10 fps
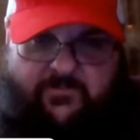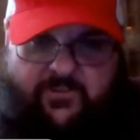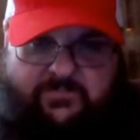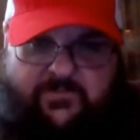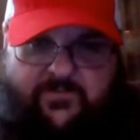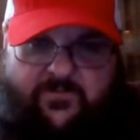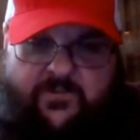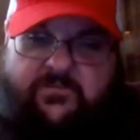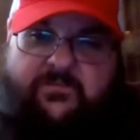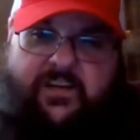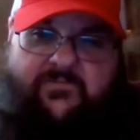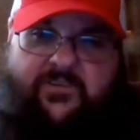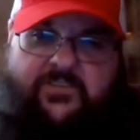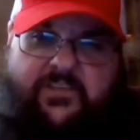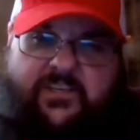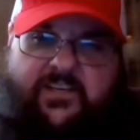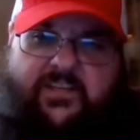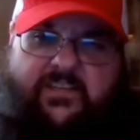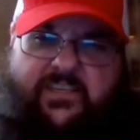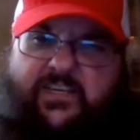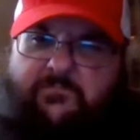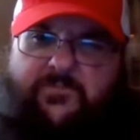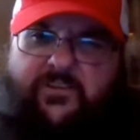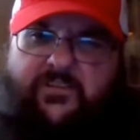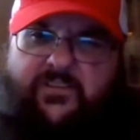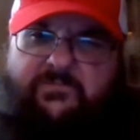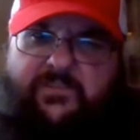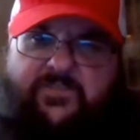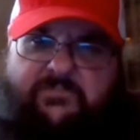and I've also caught I think a couple bluegill and some stuff like this before.